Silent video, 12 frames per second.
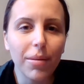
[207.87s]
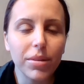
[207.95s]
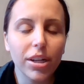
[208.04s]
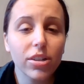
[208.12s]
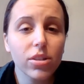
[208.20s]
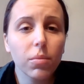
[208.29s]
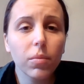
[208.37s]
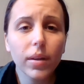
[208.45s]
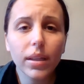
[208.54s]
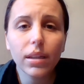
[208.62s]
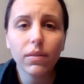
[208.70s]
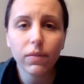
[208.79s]
There are some
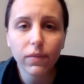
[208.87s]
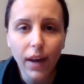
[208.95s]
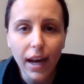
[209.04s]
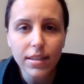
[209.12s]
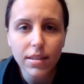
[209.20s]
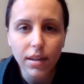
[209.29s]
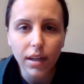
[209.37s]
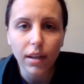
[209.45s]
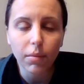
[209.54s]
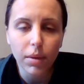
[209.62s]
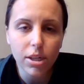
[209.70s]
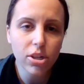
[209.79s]
really
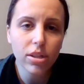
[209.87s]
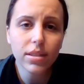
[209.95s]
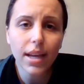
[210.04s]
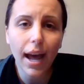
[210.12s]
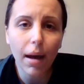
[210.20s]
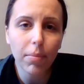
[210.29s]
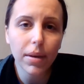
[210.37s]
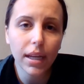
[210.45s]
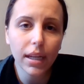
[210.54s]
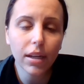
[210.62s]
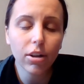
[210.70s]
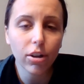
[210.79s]
fascinating missions
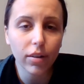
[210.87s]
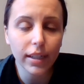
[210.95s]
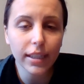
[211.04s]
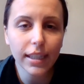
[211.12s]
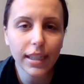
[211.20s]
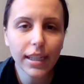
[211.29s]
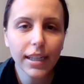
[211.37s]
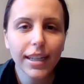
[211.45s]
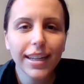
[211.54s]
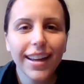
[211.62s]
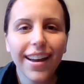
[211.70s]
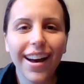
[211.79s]
happening currently.
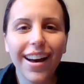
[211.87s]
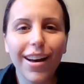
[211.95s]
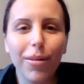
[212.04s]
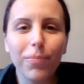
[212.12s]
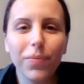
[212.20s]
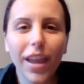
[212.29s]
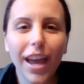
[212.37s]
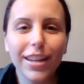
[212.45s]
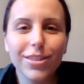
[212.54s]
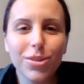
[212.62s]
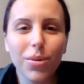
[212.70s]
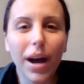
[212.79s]

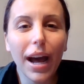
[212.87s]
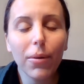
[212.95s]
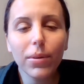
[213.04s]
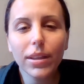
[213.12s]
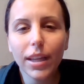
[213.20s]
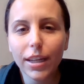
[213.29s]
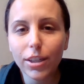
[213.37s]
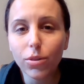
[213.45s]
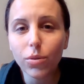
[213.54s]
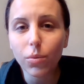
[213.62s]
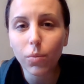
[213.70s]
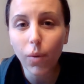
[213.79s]
And so I would like
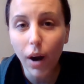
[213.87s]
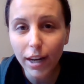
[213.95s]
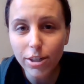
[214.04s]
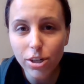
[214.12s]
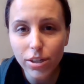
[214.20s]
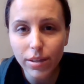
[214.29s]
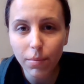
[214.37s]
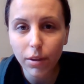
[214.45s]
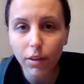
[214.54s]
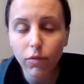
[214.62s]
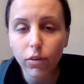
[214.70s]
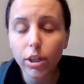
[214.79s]
you to watch some
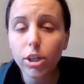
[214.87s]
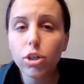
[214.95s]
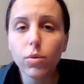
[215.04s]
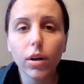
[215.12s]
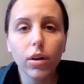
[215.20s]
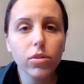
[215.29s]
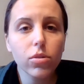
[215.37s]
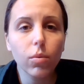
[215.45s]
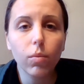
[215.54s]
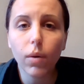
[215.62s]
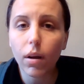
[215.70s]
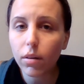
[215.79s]
of the footage. You are also
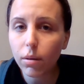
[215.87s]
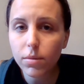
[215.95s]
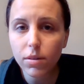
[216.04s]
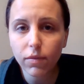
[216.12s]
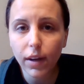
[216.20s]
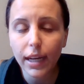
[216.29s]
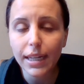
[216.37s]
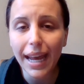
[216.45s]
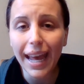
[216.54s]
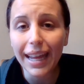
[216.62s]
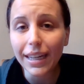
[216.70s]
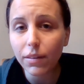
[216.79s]
welcome to
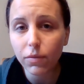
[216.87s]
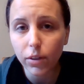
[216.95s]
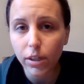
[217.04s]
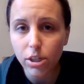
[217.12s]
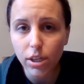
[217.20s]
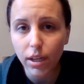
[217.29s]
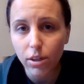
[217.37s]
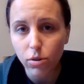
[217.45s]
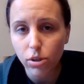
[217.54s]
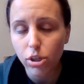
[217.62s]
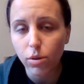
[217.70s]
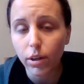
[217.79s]
find any footage that
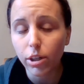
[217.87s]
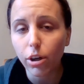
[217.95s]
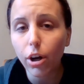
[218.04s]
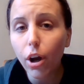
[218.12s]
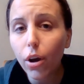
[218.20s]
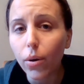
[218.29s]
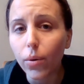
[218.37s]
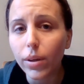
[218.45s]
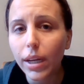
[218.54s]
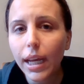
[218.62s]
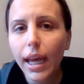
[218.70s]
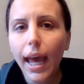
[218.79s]
interests you on your
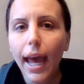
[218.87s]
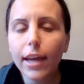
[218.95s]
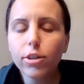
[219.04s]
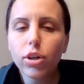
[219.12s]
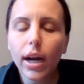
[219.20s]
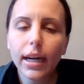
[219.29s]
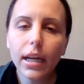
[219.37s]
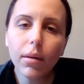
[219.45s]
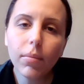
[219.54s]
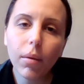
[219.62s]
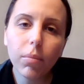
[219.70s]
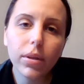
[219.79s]
own and try to
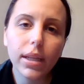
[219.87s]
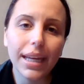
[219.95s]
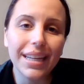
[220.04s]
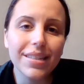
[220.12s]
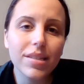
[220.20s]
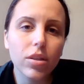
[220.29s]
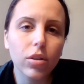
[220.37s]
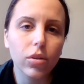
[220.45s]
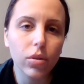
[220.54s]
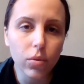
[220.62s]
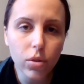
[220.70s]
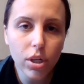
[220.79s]
come up with a
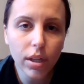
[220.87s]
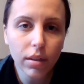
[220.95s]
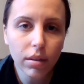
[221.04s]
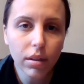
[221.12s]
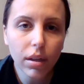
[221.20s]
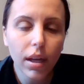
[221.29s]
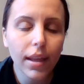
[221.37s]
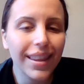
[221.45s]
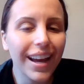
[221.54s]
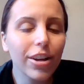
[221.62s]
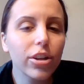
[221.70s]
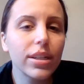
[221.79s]
solution
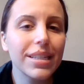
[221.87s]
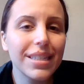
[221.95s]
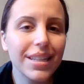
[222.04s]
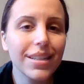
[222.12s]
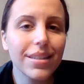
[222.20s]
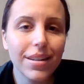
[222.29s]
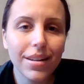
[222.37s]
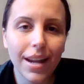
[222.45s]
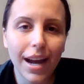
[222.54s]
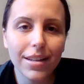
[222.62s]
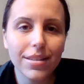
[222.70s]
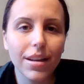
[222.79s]
that could assist
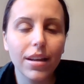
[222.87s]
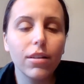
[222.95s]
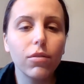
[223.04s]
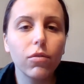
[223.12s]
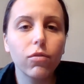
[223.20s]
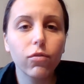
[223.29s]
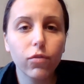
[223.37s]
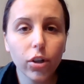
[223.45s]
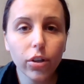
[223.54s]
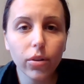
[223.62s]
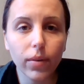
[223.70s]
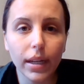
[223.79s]
NASA in
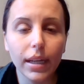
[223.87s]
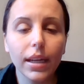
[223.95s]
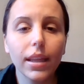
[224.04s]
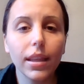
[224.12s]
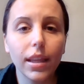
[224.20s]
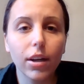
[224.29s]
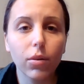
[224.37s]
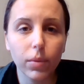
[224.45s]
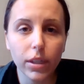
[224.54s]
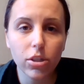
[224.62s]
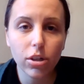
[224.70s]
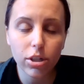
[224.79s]
furthering their
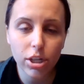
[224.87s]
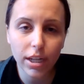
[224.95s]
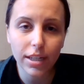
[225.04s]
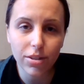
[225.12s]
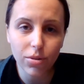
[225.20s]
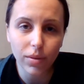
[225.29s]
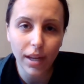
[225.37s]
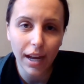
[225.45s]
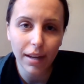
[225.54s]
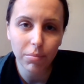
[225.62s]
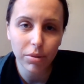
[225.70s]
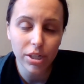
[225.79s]
research into
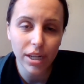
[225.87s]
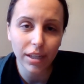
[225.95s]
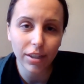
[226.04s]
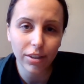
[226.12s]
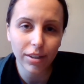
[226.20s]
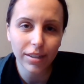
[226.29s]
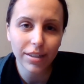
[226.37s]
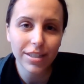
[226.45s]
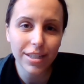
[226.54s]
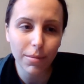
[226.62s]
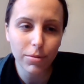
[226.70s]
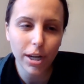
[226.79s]
that particular
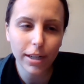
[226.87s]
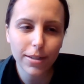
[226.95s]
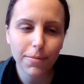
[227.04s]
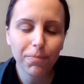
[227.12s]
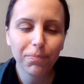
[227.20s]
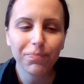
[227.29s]
subject.